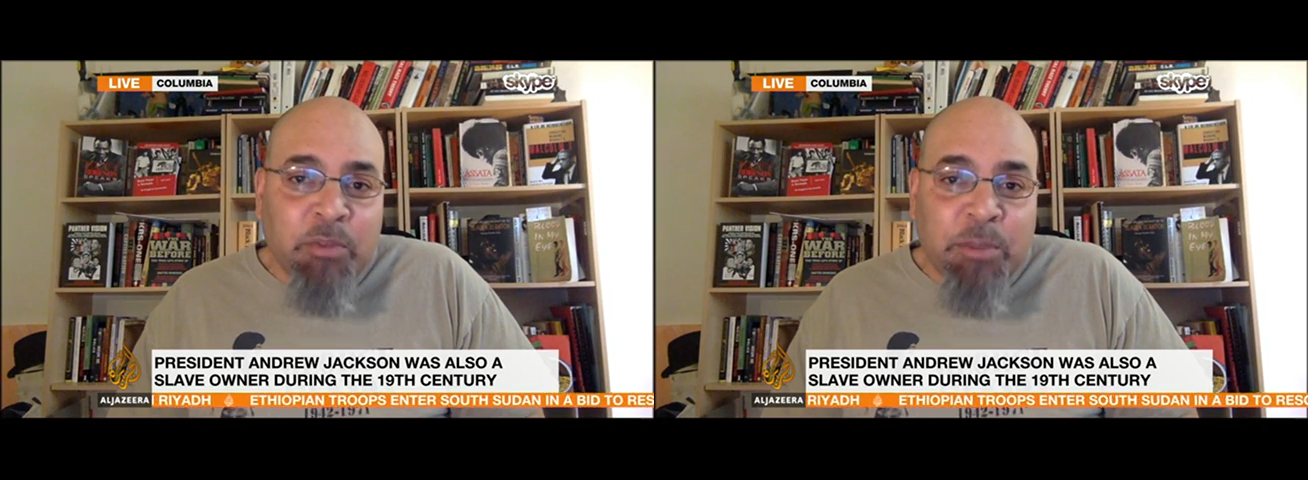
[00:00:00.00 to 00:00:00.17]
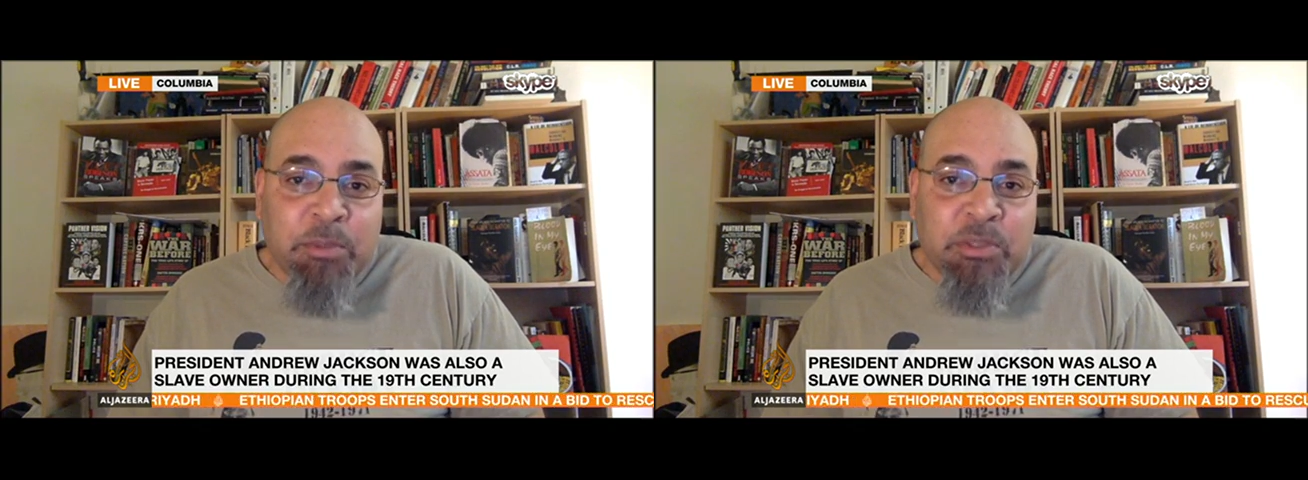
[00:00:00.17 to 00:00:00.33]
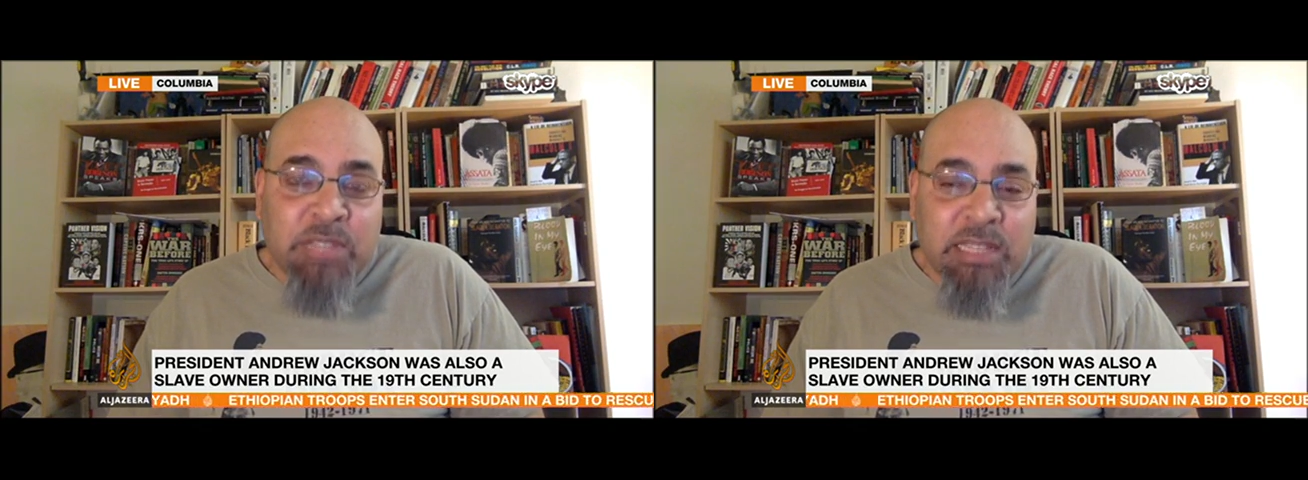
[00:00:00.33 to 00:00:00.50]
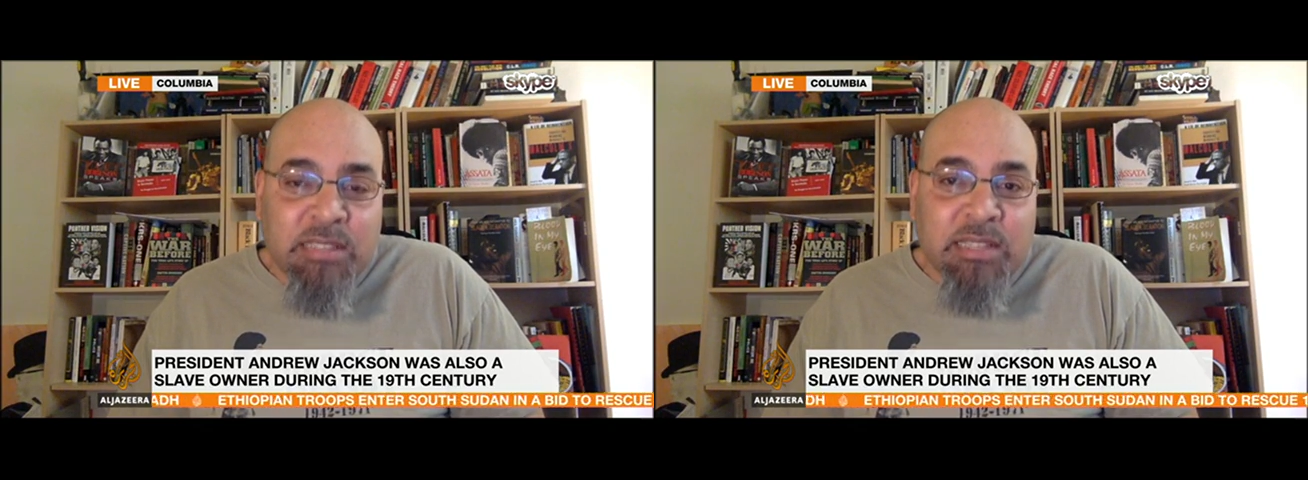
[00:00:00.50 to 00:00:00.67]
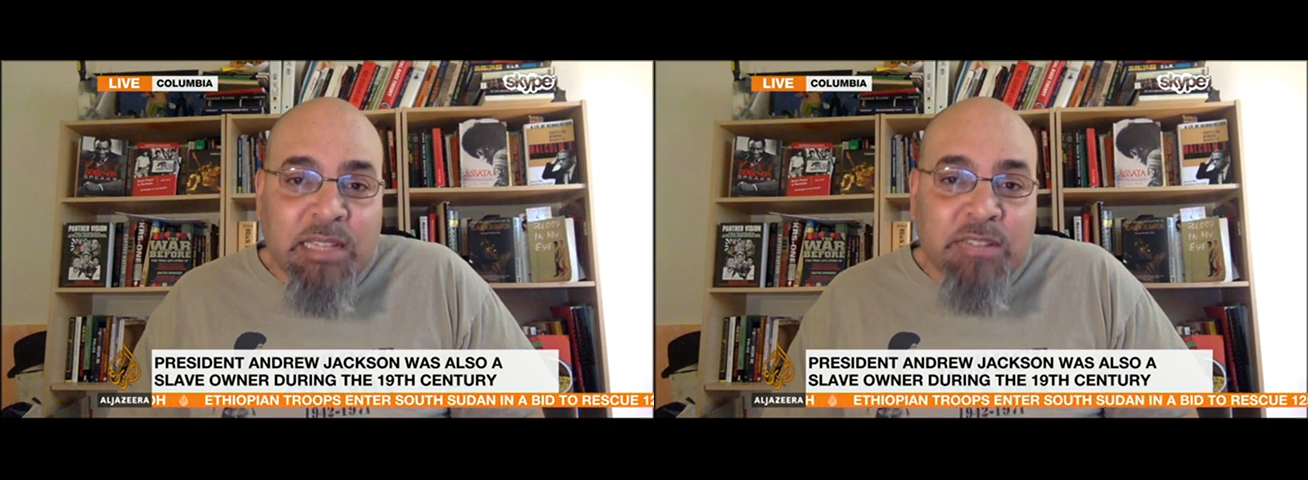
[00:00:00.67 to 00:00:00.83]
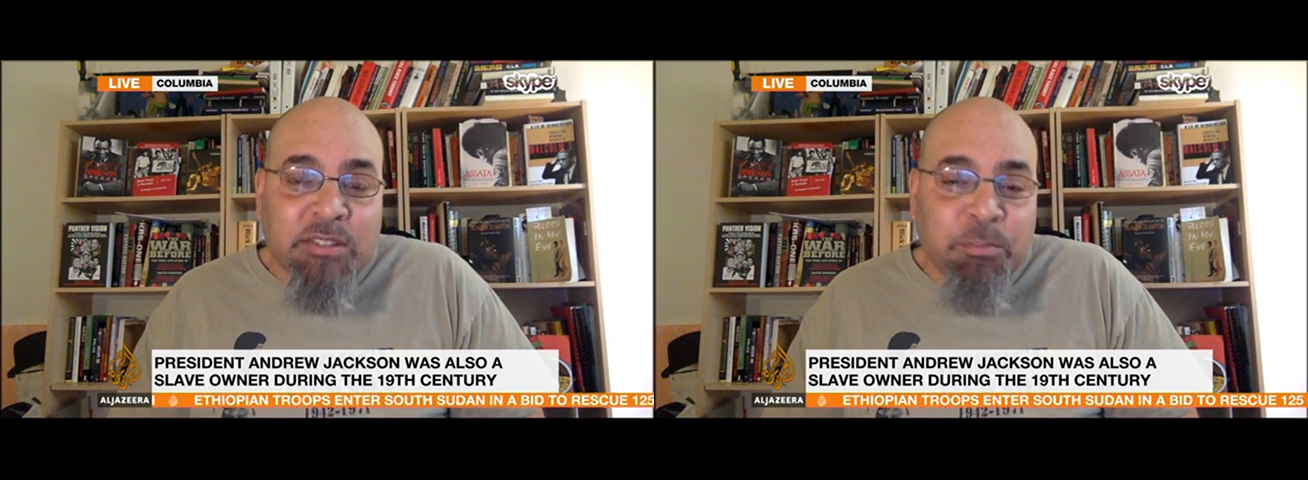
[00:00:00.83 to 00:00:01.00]
represents
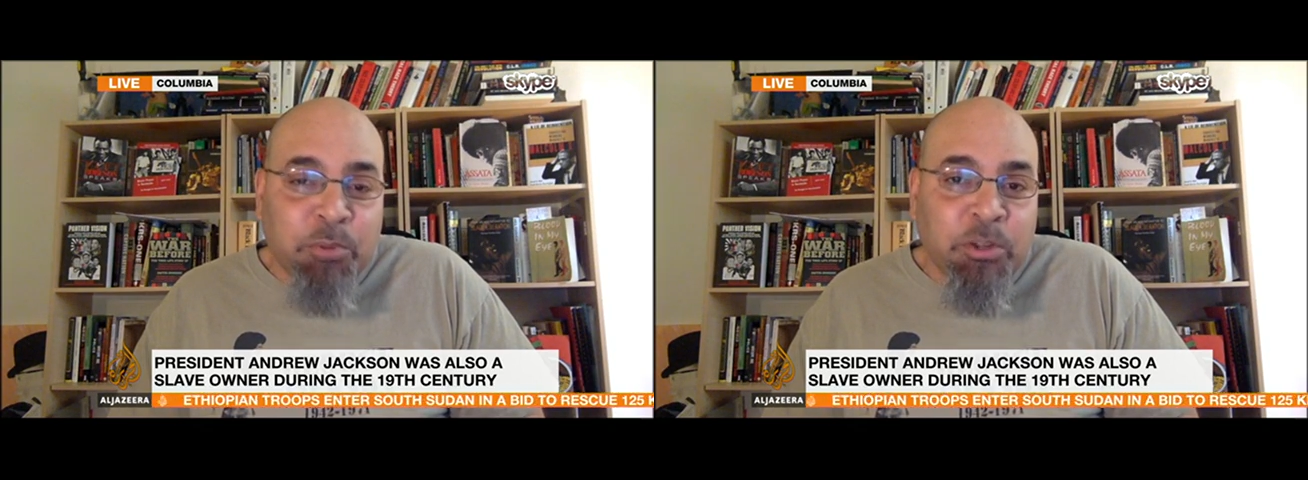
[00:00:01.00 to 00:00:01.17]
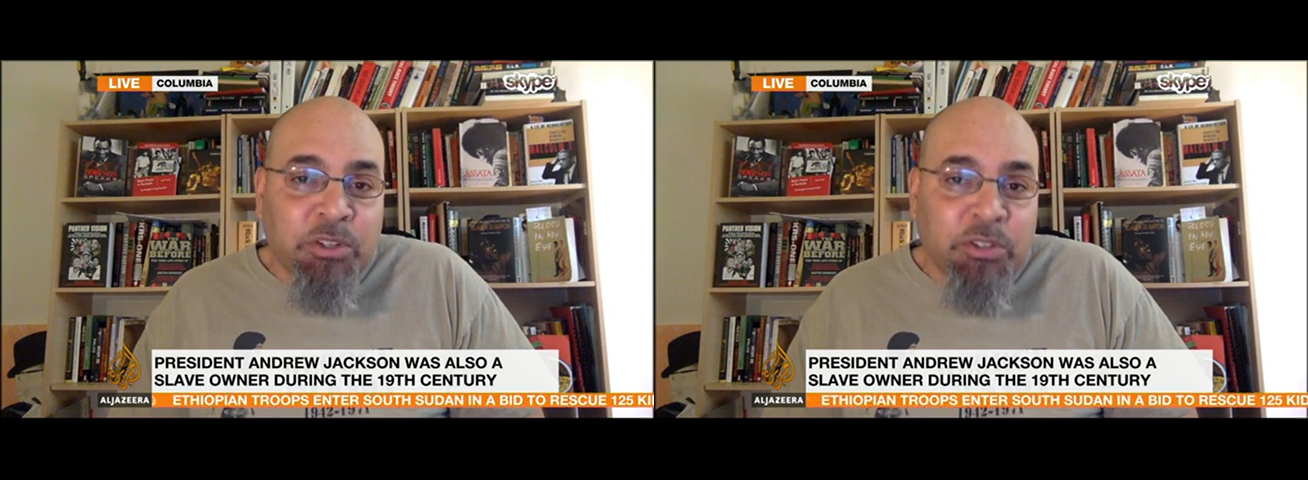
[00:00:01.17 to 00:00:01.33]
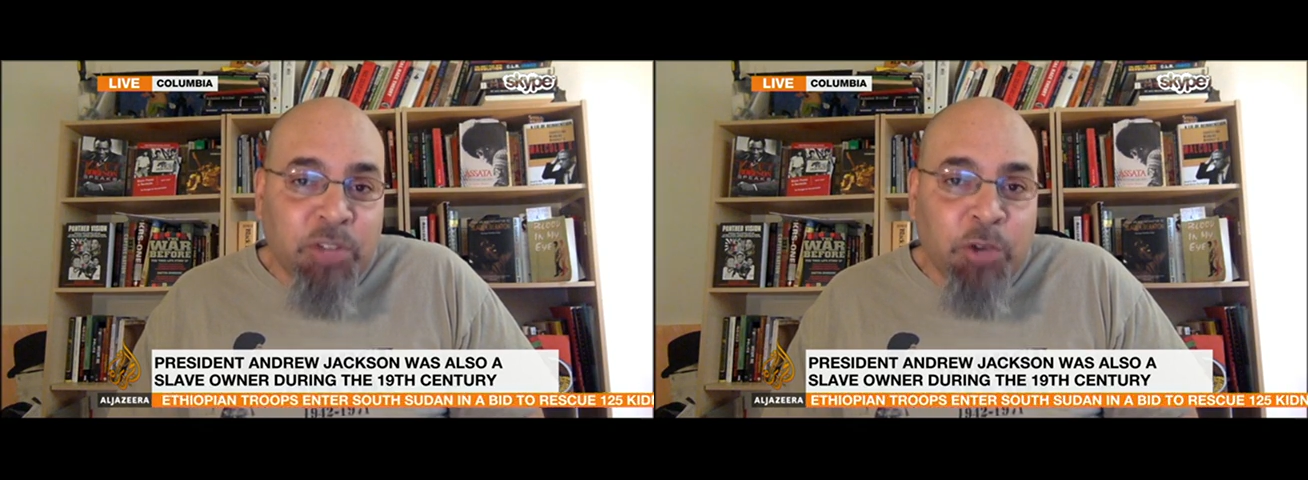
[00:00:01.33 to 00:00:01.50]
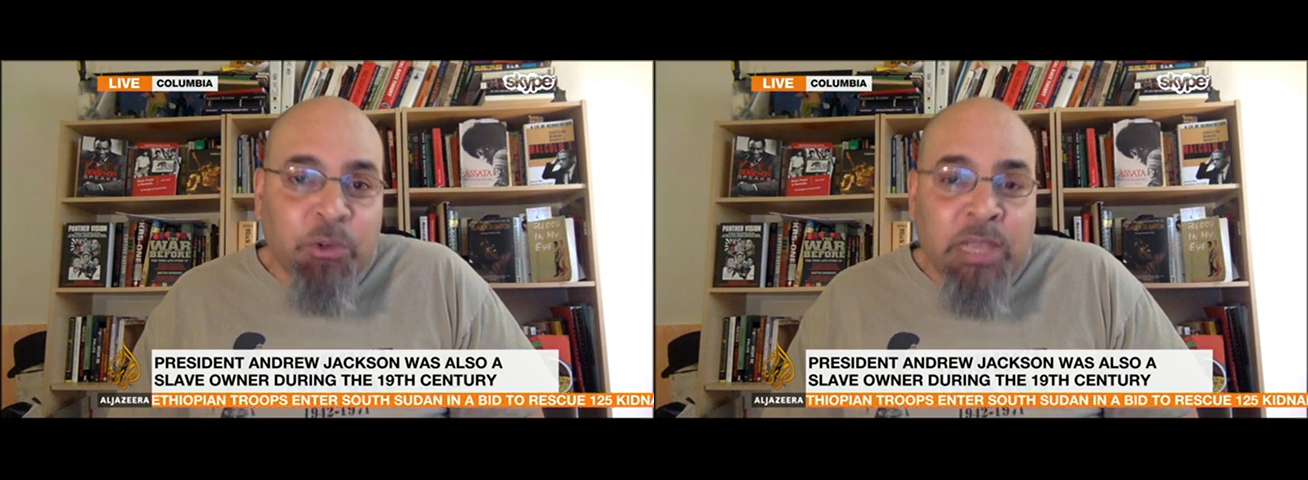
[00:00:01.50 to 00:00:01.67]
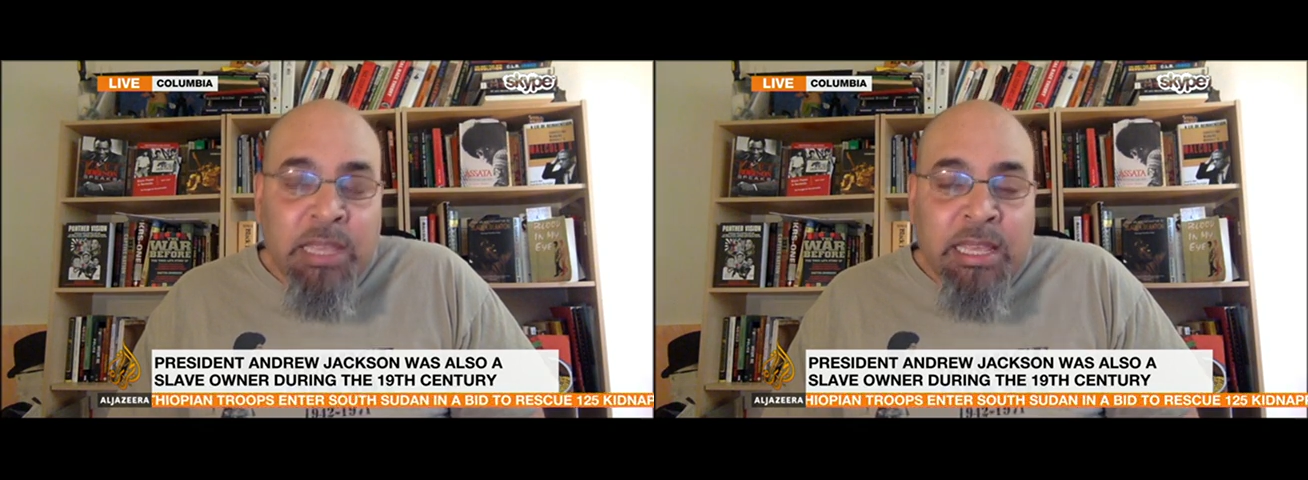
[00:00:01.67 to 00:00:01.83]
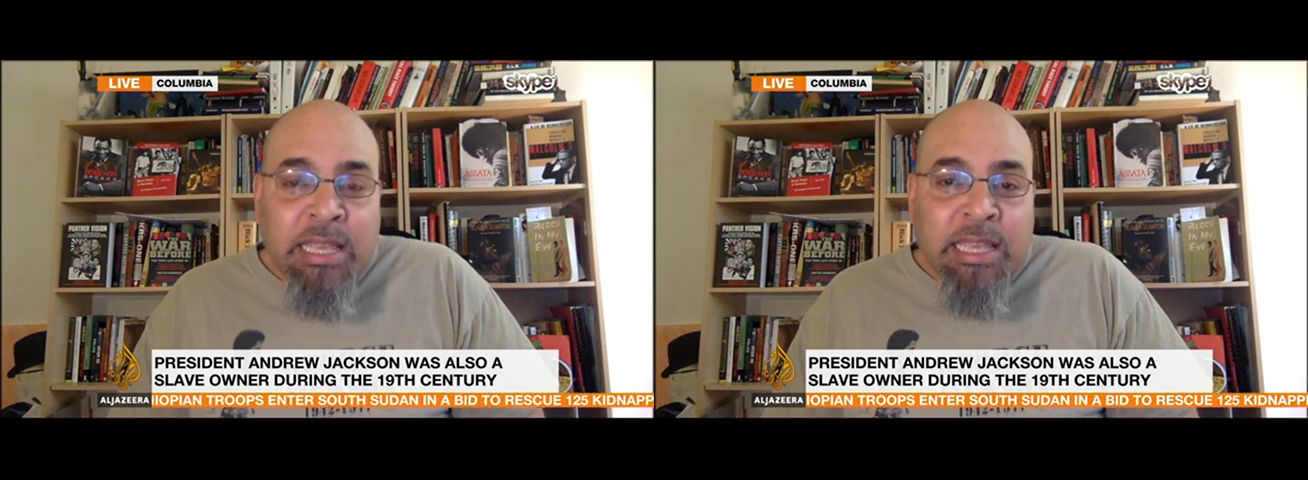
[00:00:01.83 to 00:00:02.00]
that is important to note